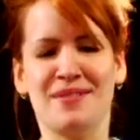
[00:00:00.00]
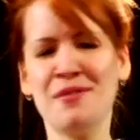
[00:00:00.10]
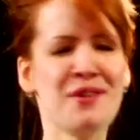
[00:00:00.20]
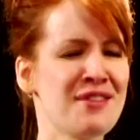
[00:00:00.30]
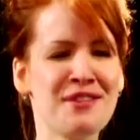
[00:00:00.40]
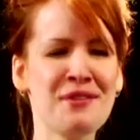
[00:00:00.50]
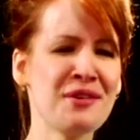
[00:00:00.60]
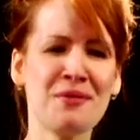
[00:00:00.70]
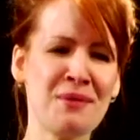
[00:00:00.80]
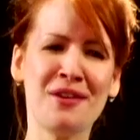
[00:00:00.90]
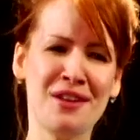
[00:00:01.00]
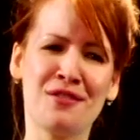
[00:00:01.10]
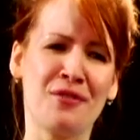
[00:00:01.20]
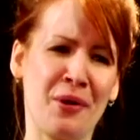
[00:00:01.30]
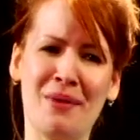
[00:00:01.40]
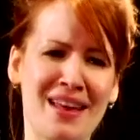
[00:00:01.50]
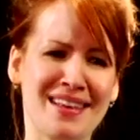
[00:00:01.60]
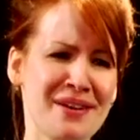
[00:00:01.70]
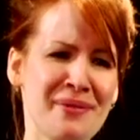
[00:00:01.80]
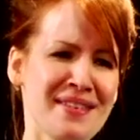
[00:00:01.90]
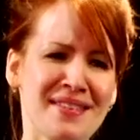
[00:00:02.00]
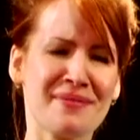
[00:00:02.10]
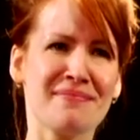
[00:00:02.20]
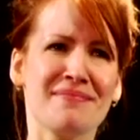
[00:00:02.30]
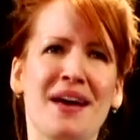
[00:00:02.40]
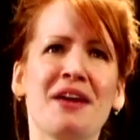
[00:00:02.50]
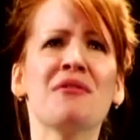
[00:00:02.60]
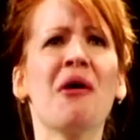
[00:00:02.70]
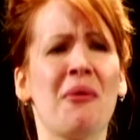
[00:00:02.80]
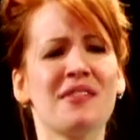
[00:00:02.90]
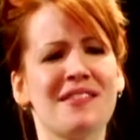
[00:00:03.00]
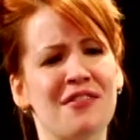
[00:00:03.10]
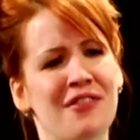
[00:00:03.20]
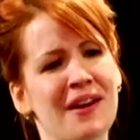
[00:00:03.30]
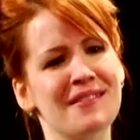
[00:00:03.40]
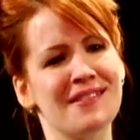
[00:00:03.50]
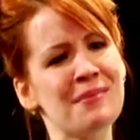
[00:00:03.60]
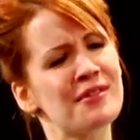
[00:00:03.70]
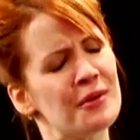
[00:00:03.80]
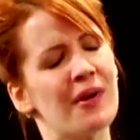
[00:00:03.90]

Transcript: It was a new experience for me. It was, I don't know, it was different. I'm still